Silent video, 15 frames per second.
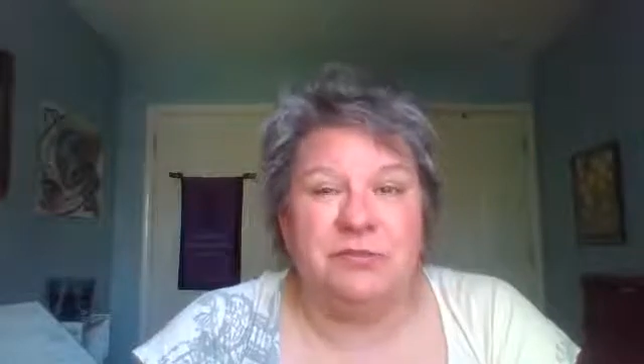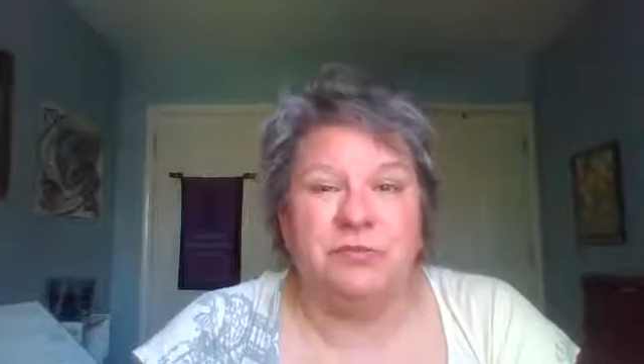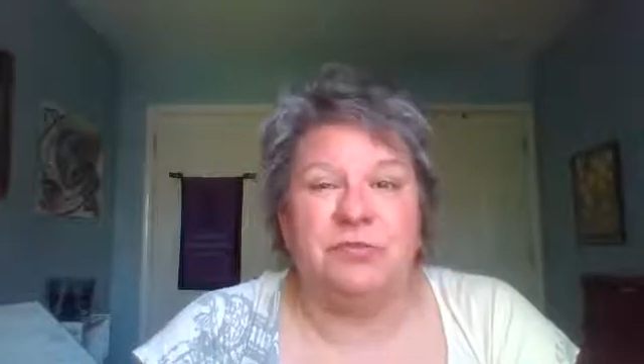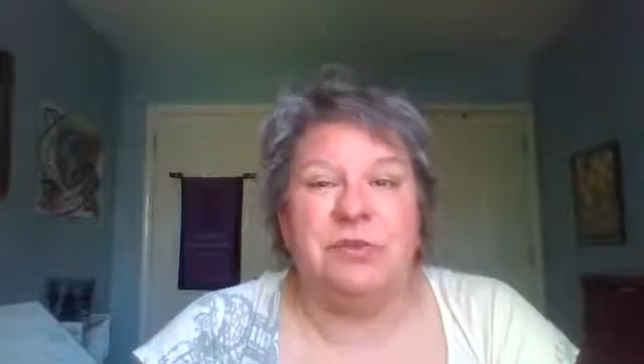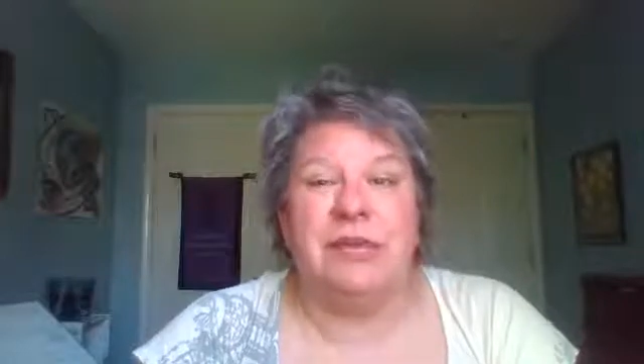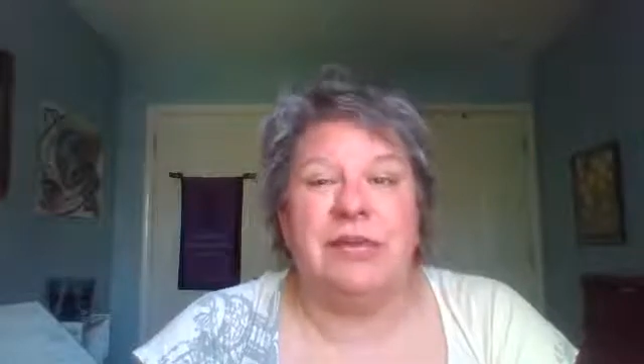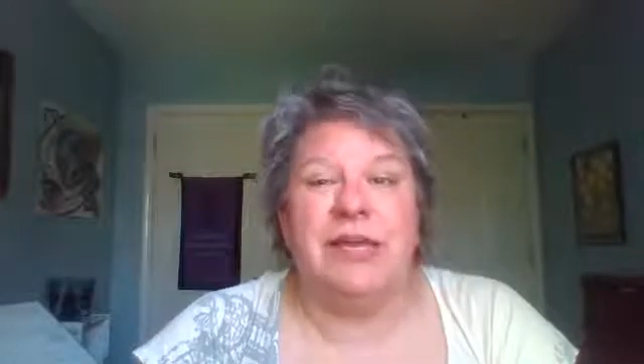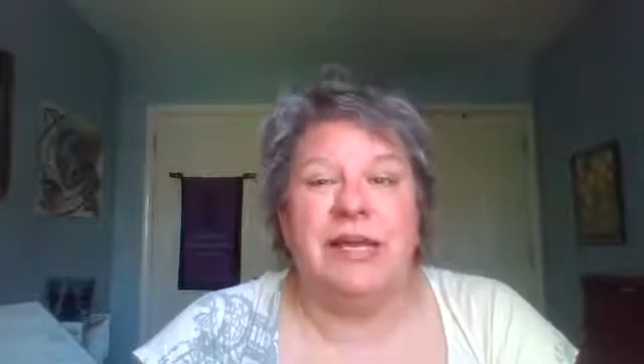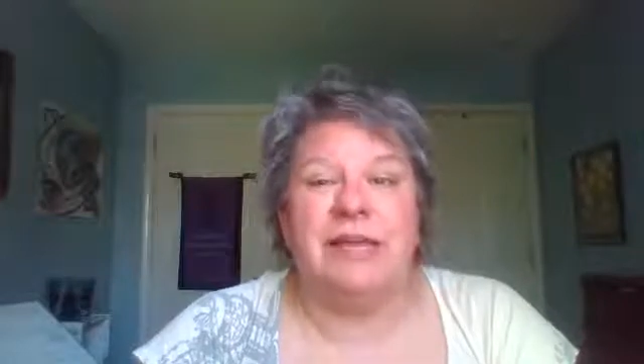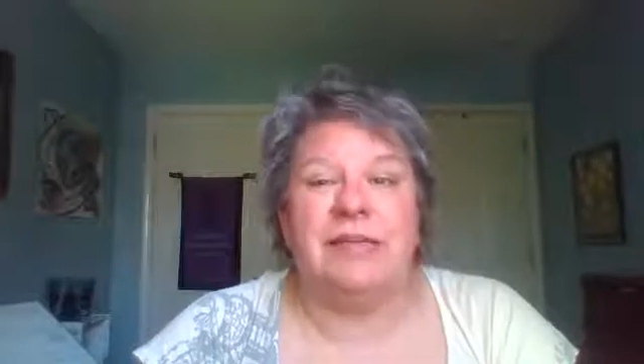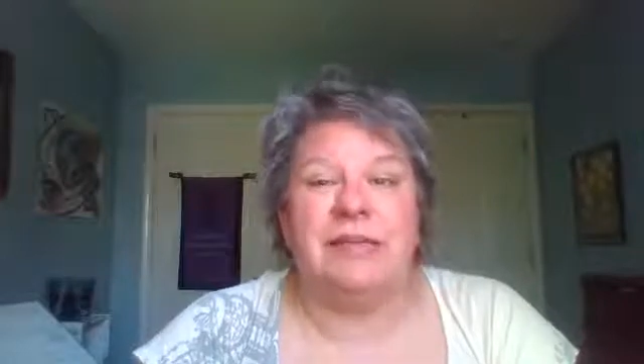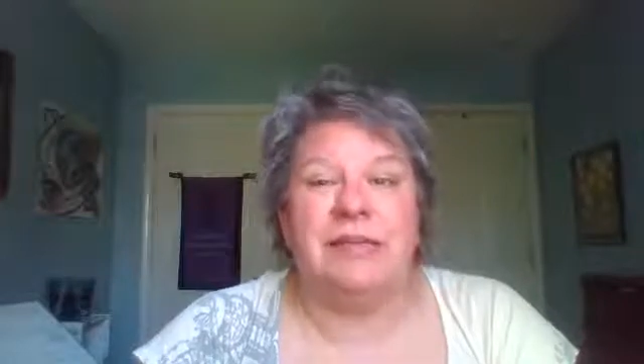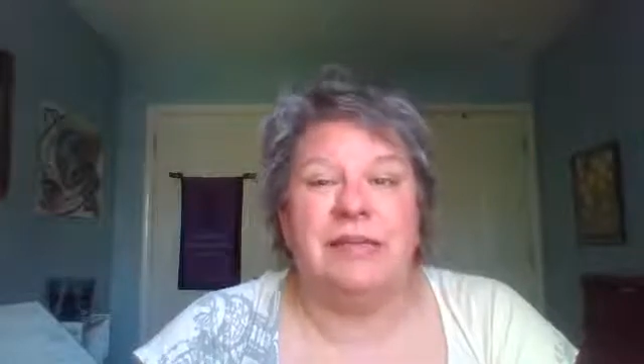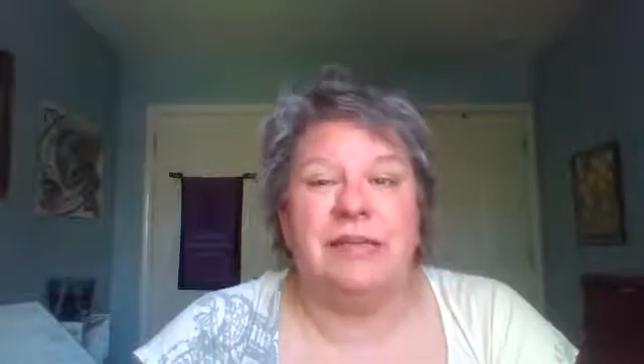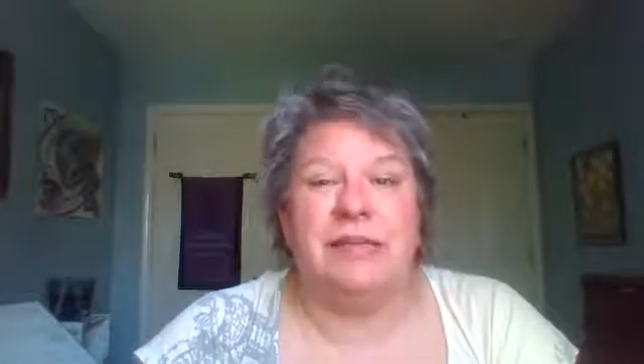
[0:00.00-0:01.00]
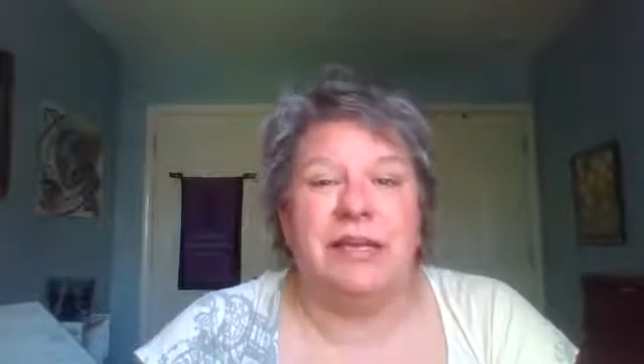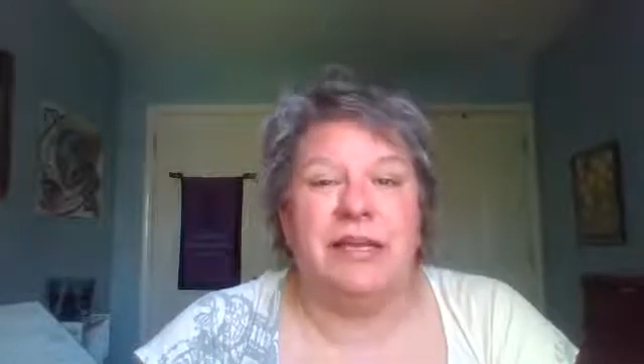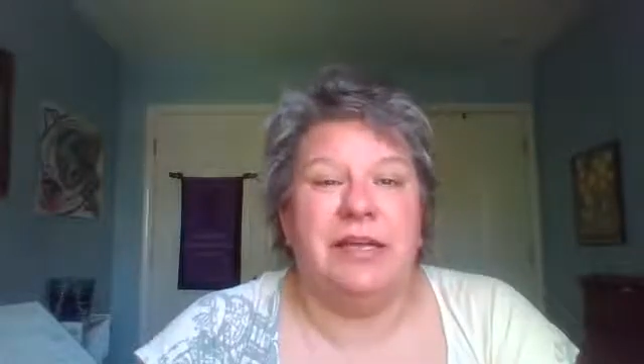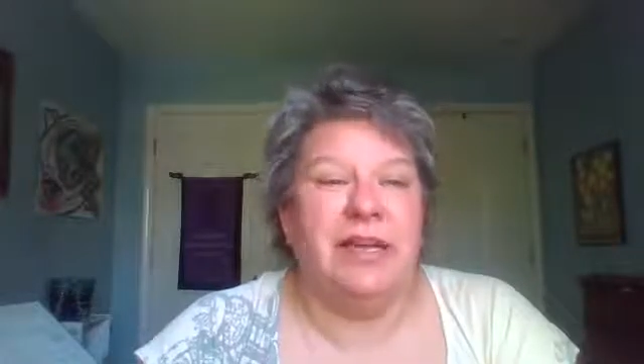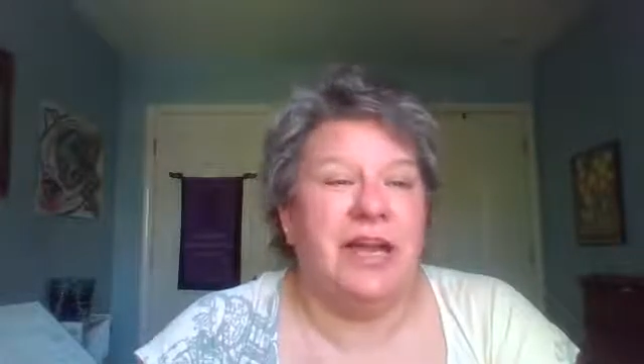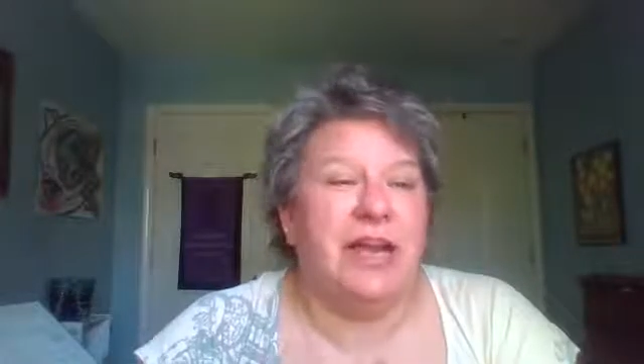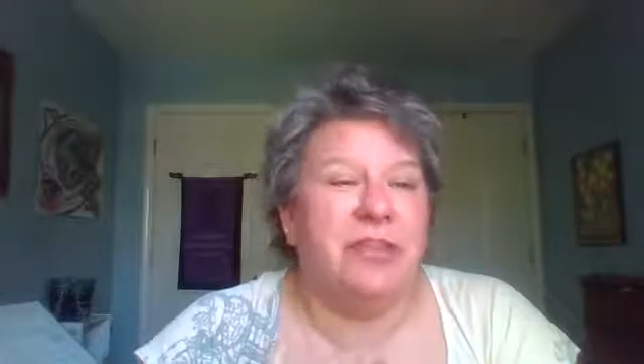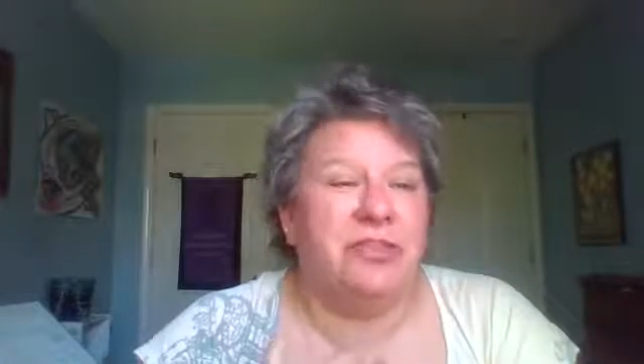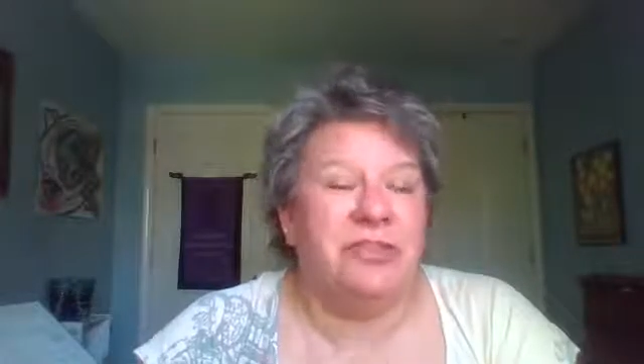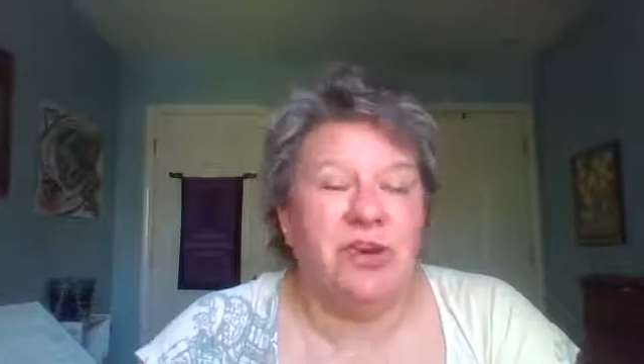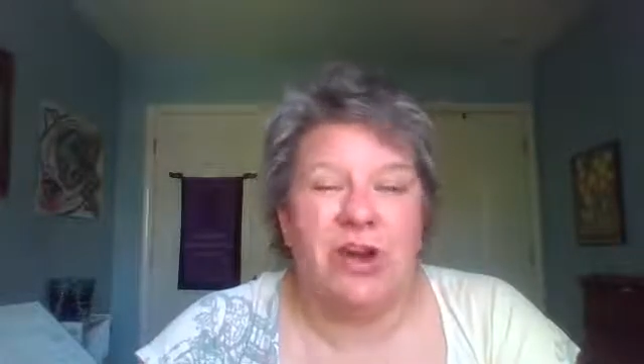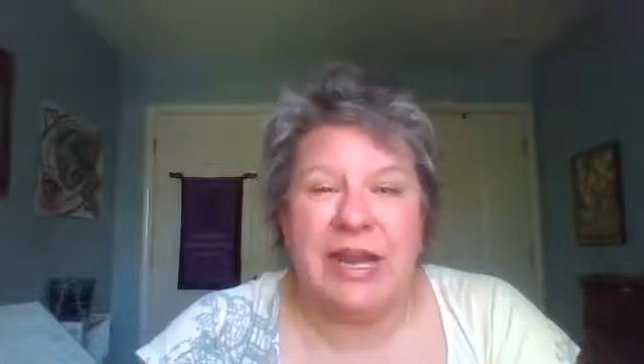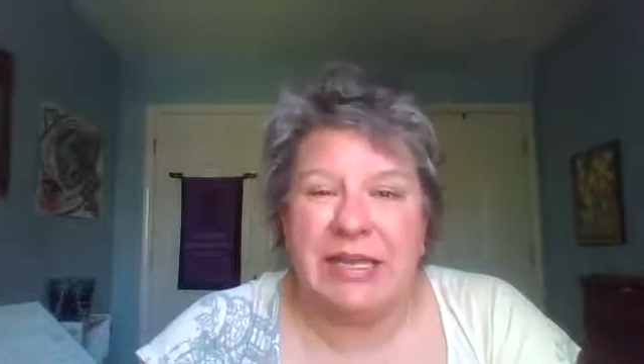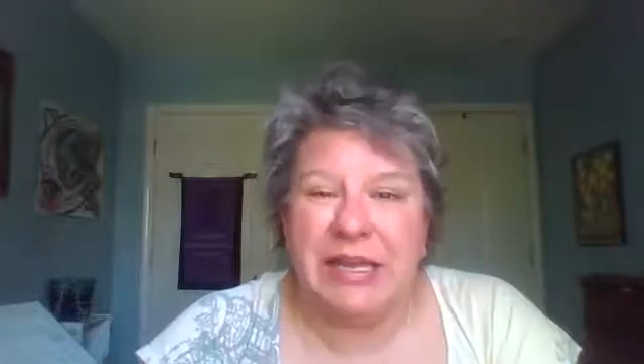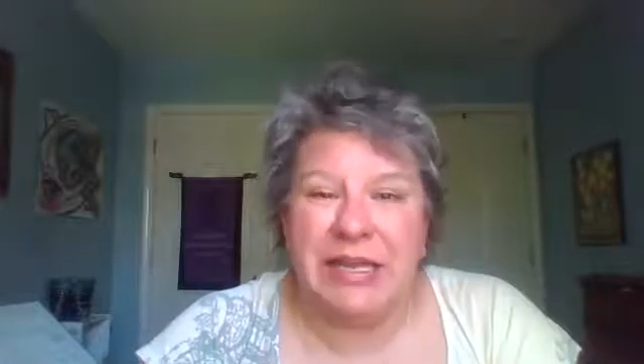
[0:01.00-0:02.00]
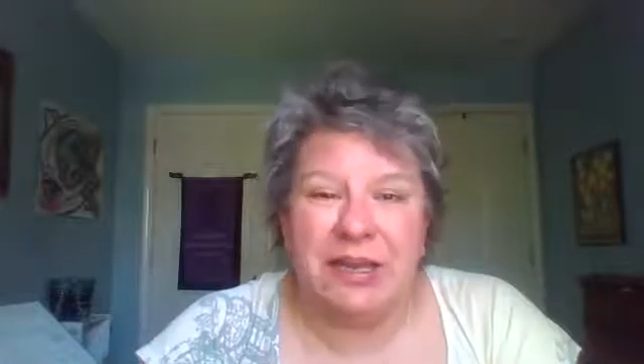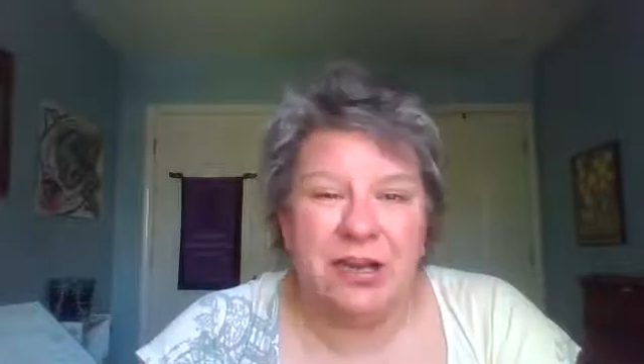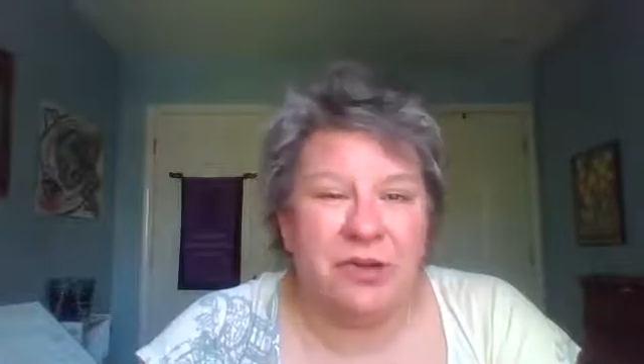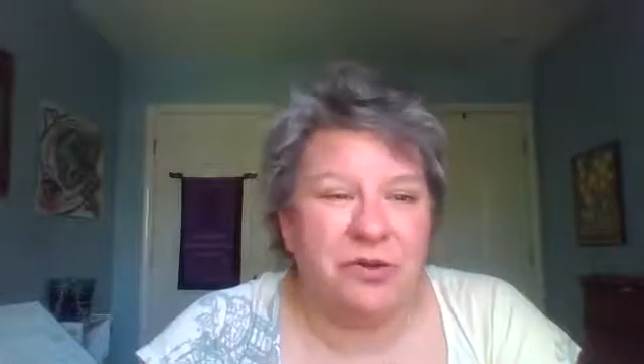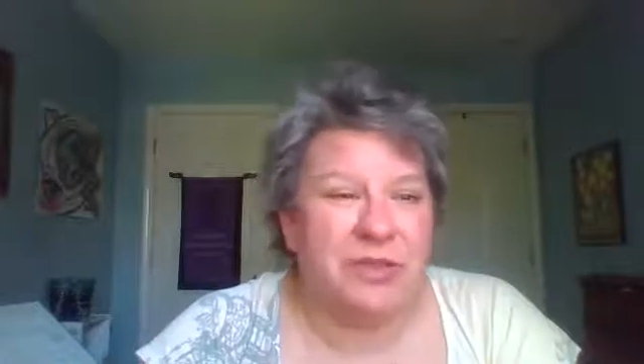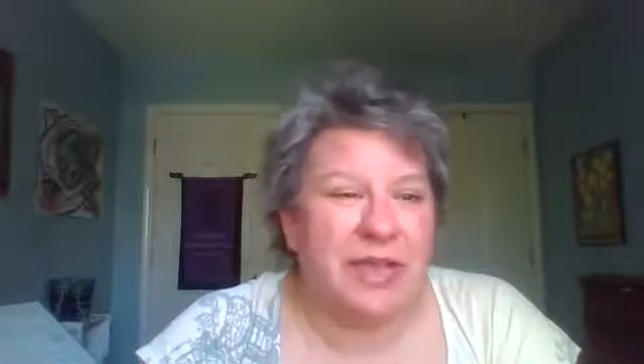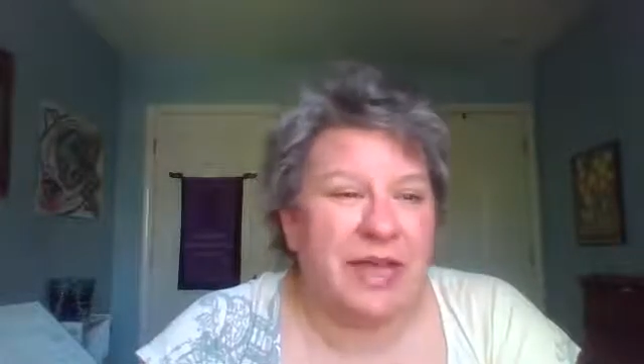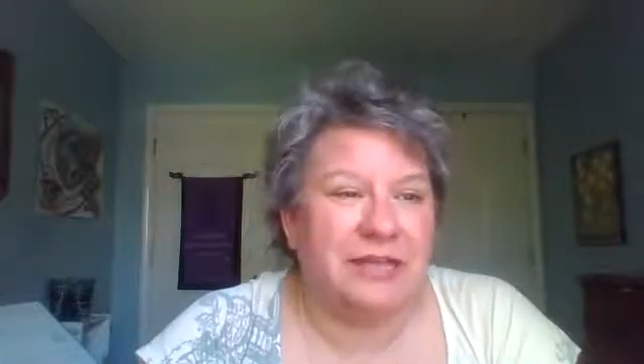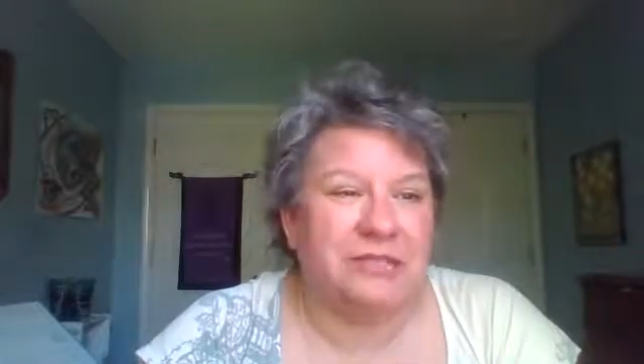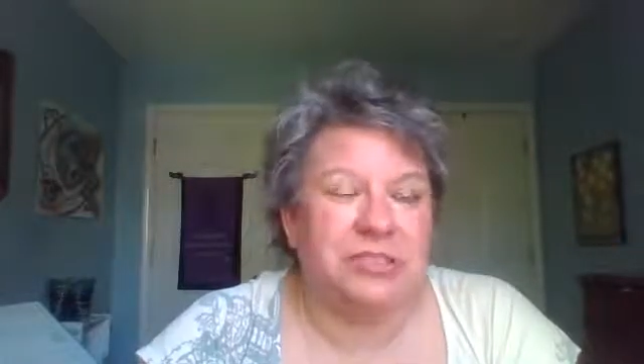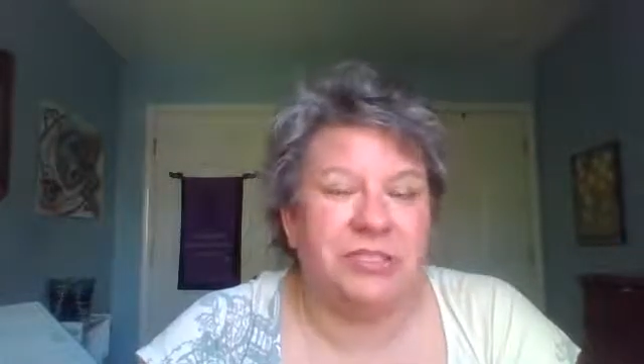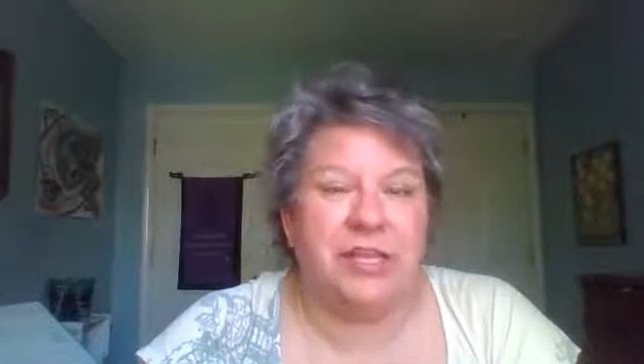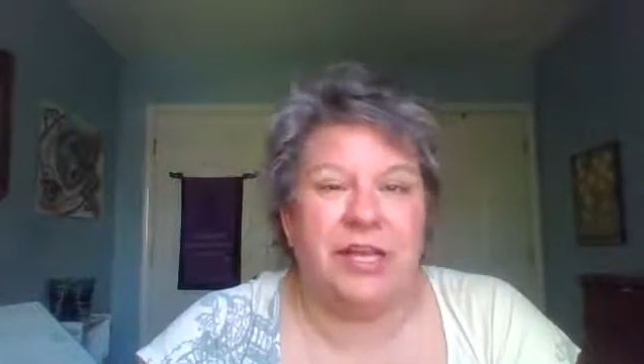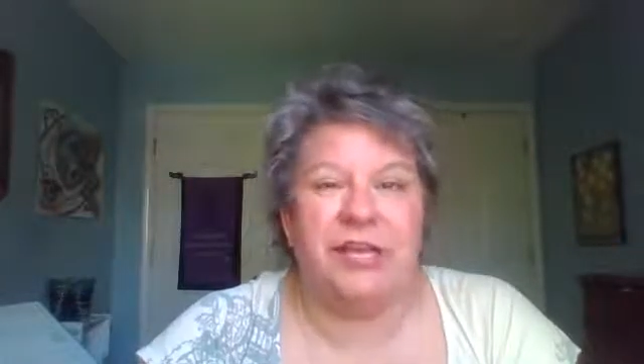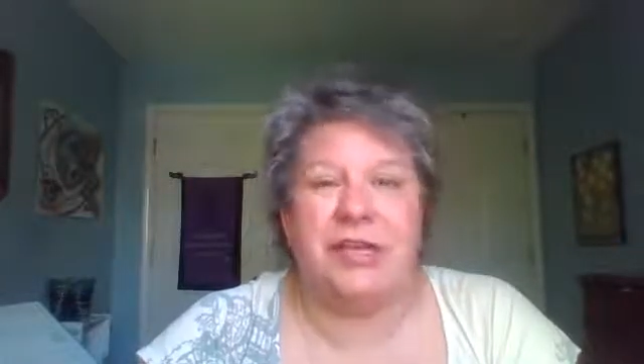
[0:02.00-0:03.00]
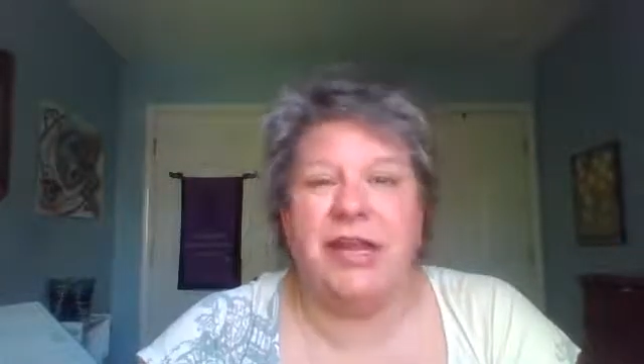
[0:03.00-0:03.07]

realizing like, I thought I let go of that shit.